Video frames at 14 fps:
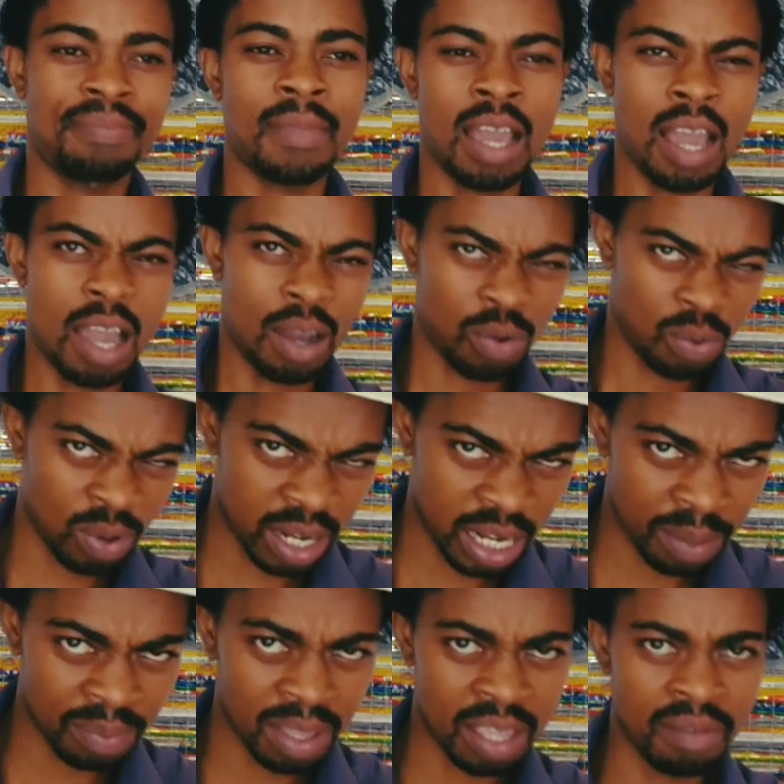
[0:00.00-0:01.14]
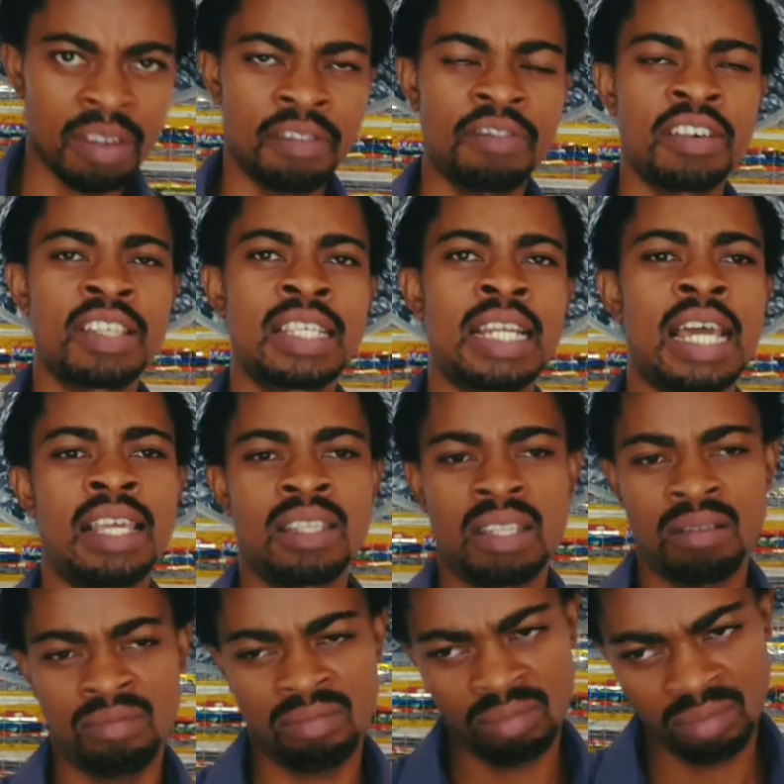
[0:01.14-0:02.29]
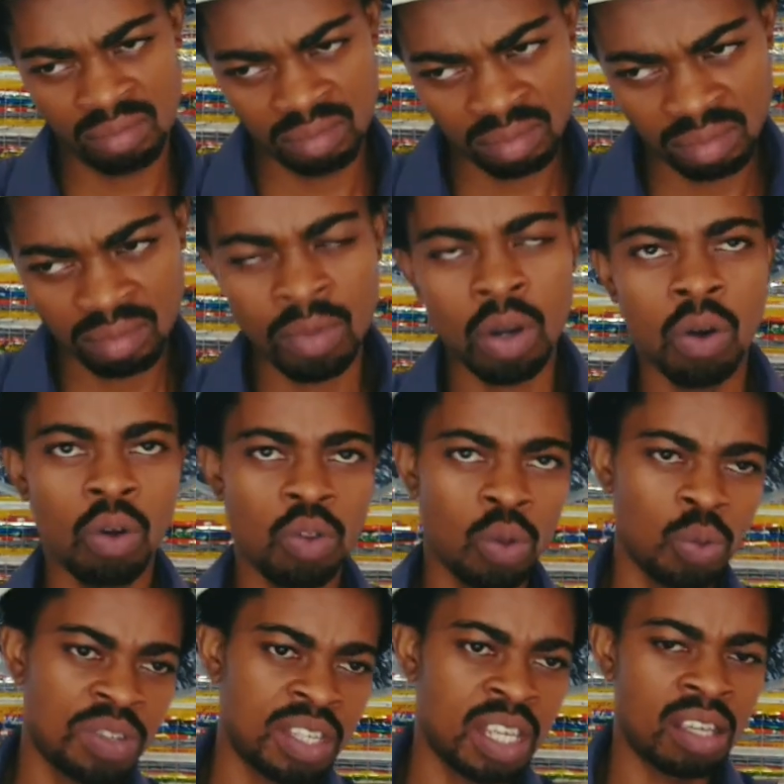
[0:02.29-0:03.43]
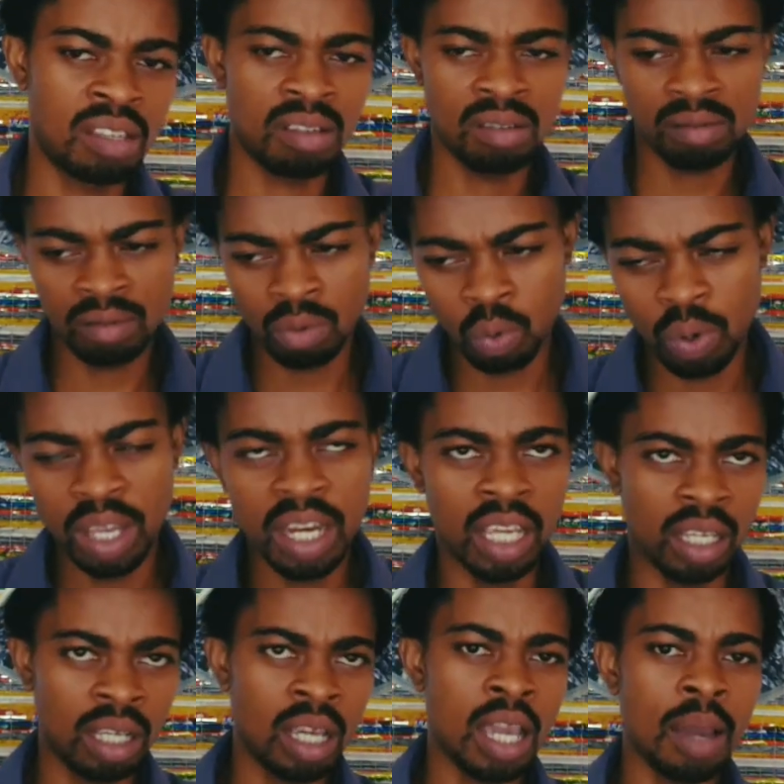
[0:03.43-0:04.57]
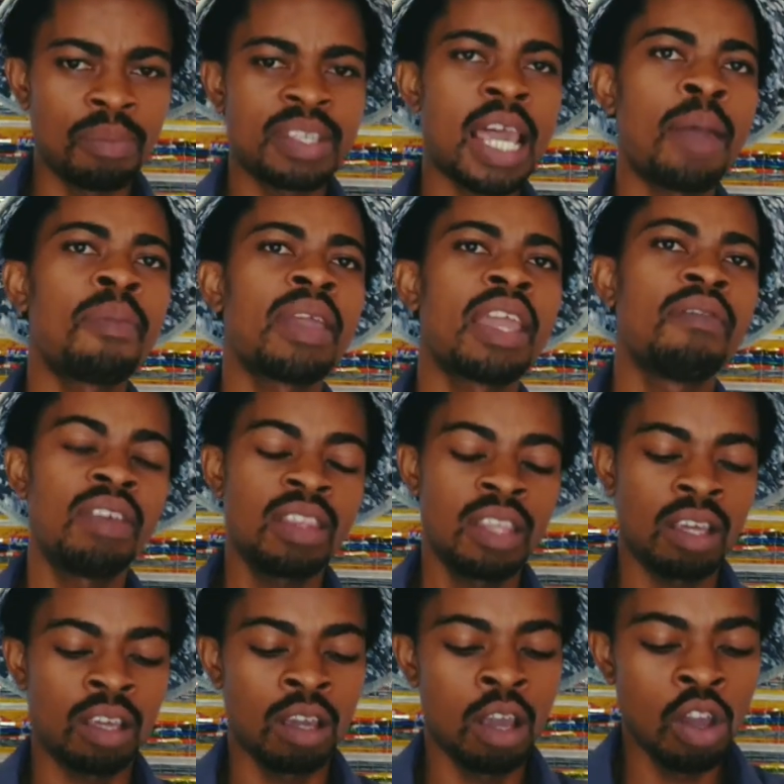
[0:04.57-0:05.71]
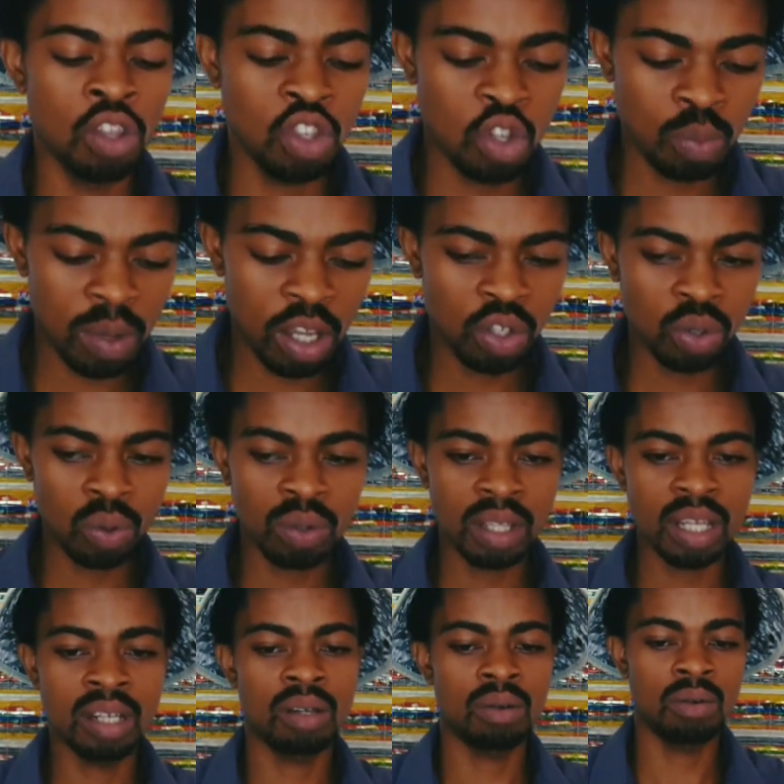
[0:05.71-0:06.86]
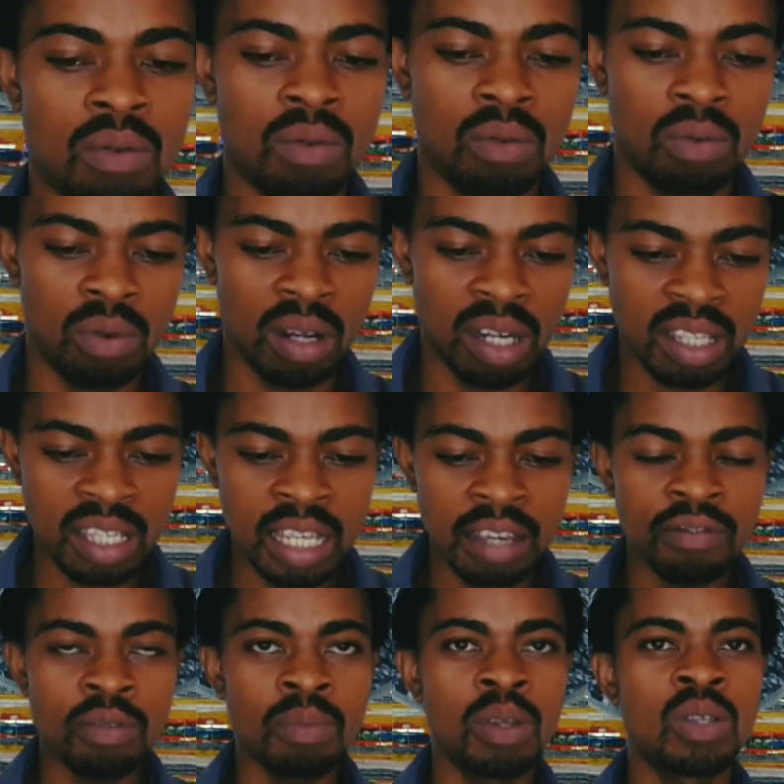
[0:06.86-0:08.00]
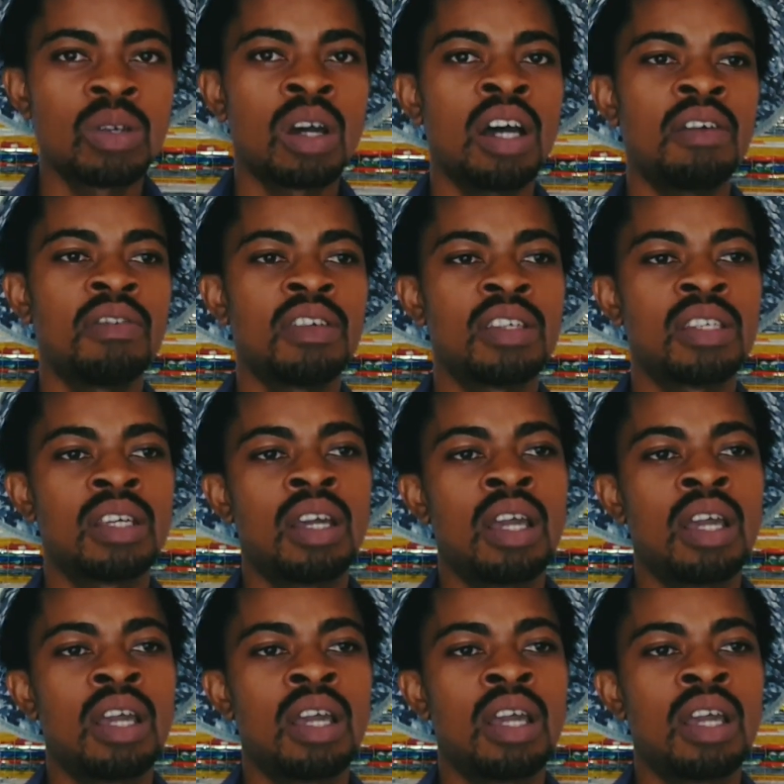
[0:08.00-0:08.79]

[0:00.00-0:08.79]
How quickly I'm giving fertilizer, all those things, weeding. I'm timing everything to make sure that when it's time for me to harvest,